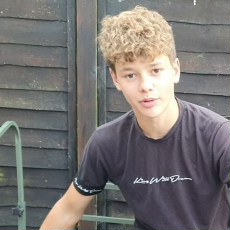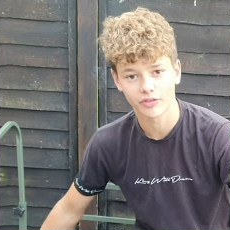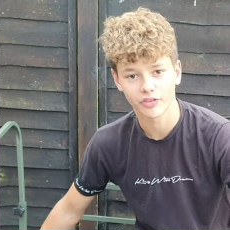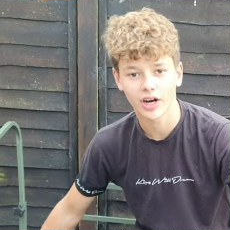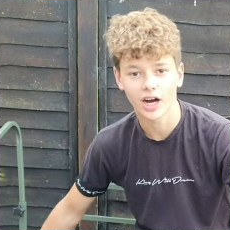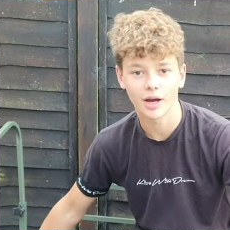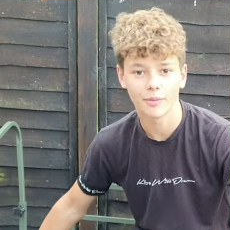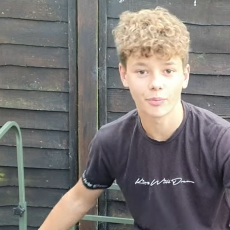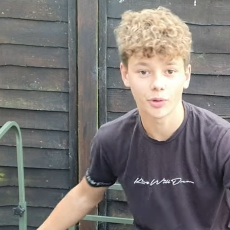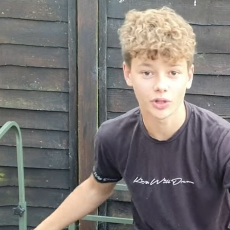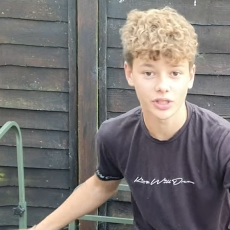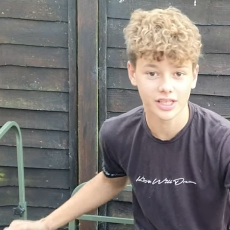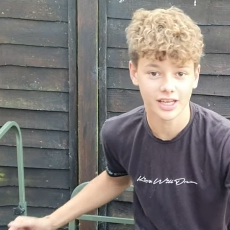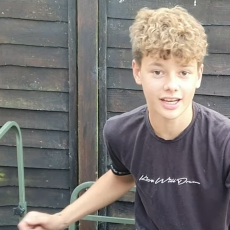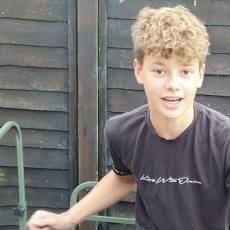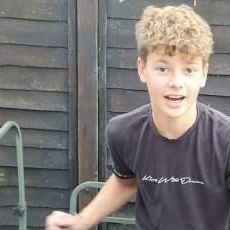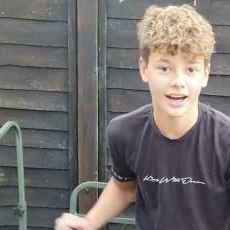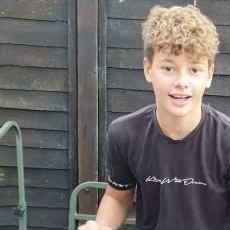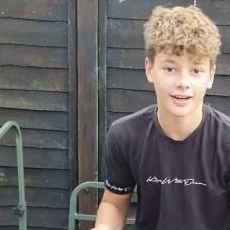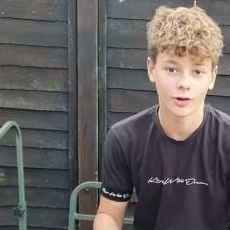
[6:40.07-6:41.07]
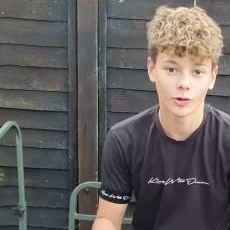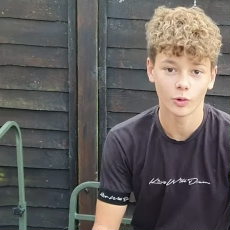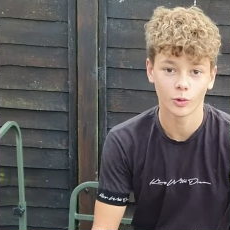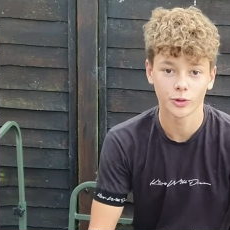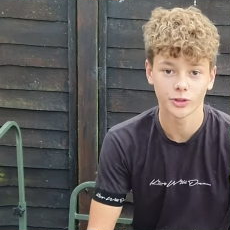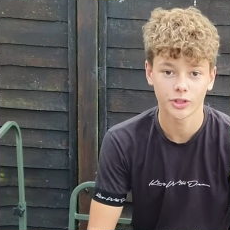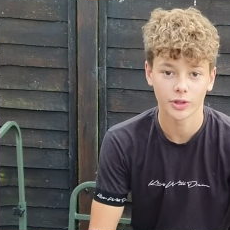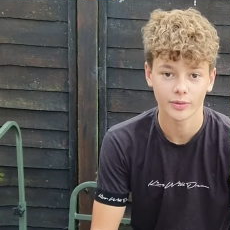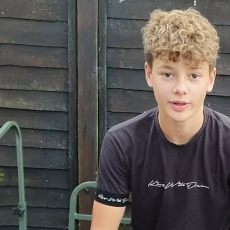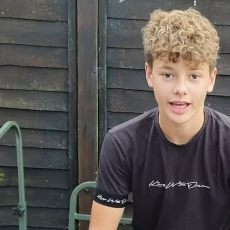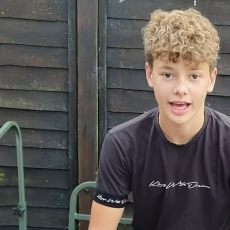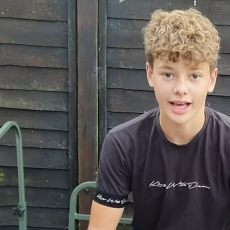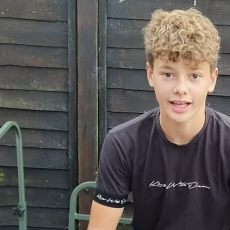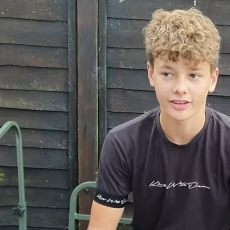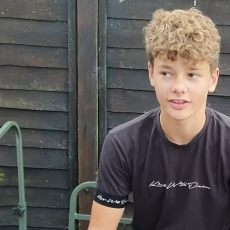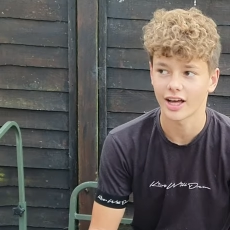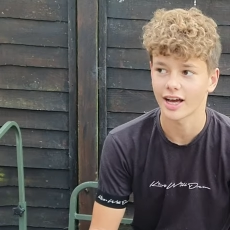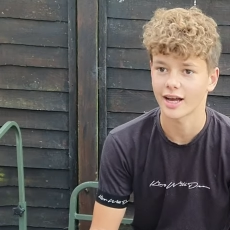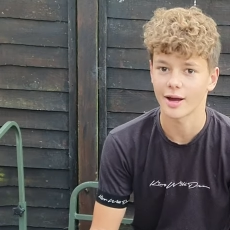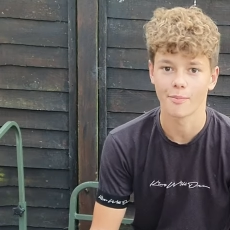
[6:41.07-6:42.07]
fine, but you can also
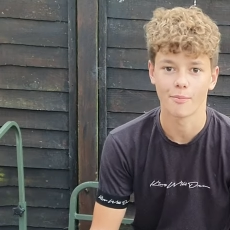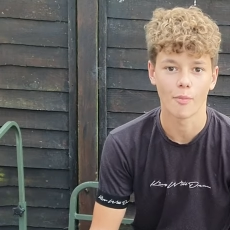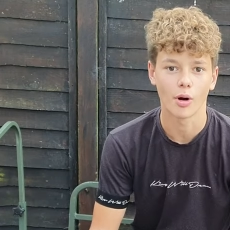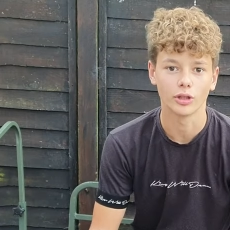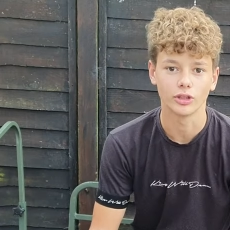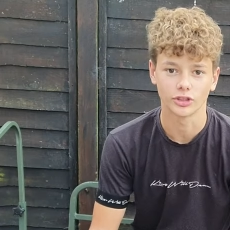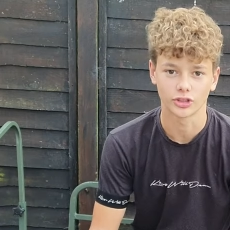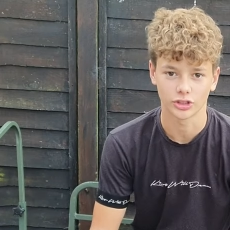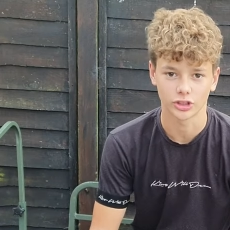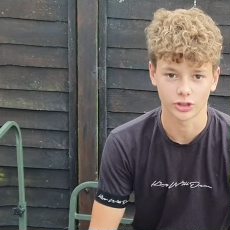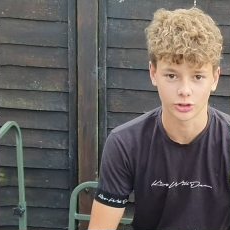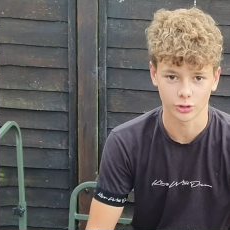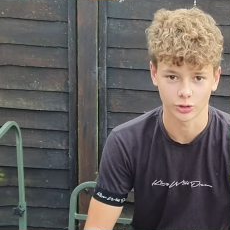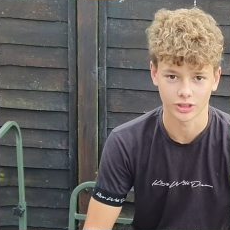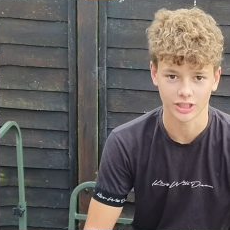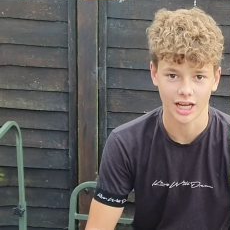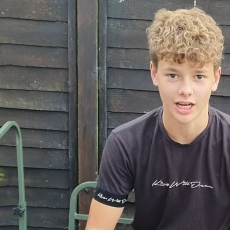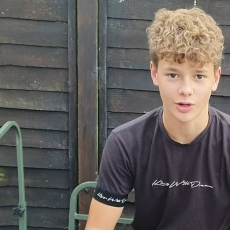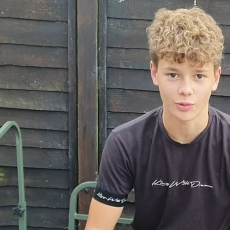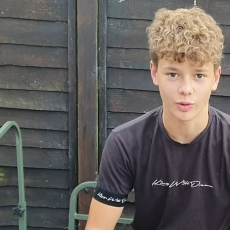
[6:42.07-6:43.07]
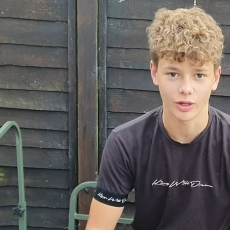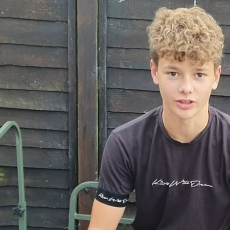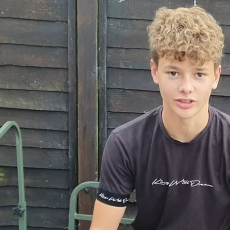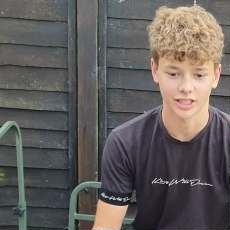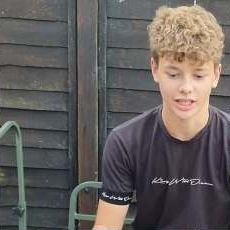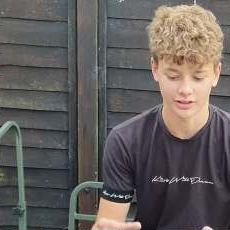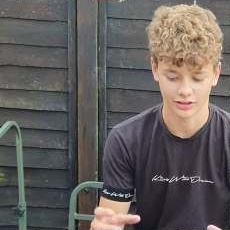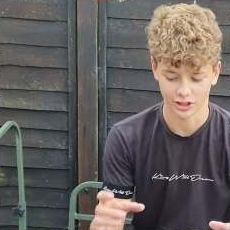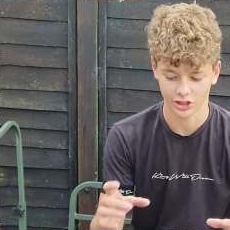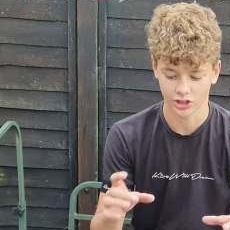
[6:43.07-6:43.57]
get like a monster truck tire wheels, and the